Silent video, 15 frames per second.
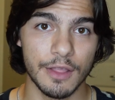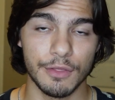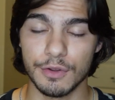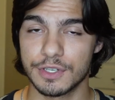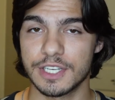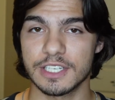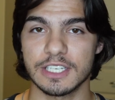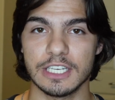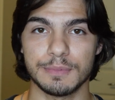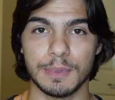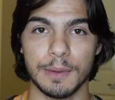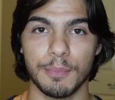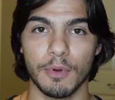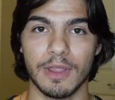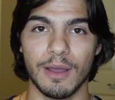There's just these
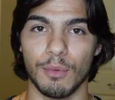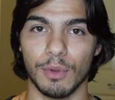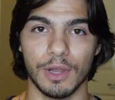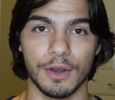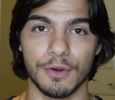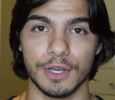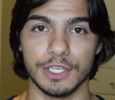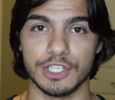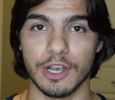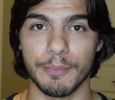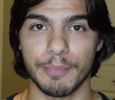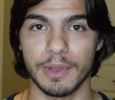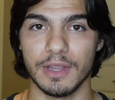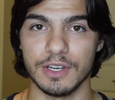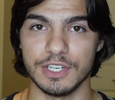people that will literally
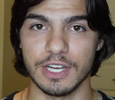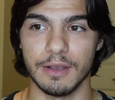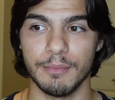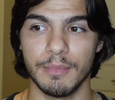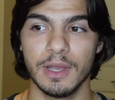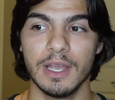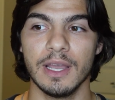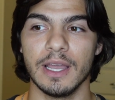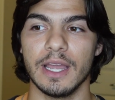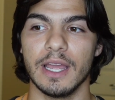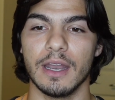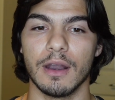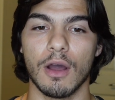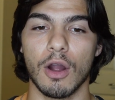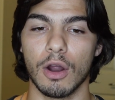jump in the gym
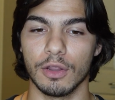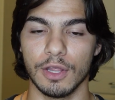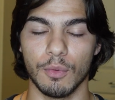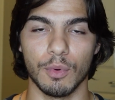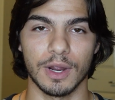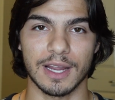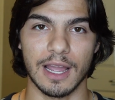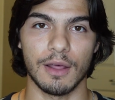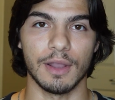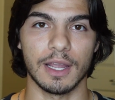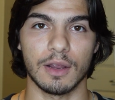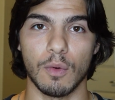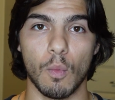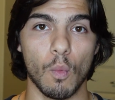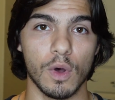and hardly work out
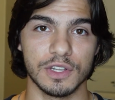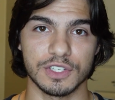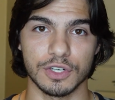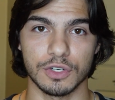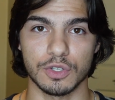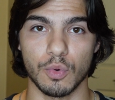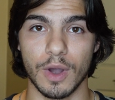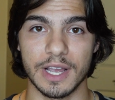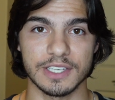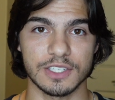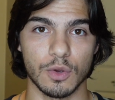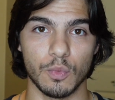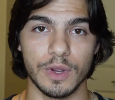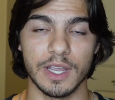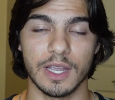like once or twice
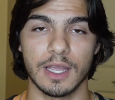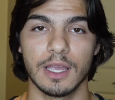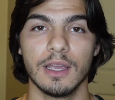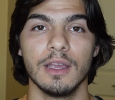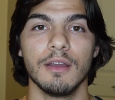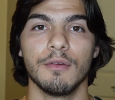a week,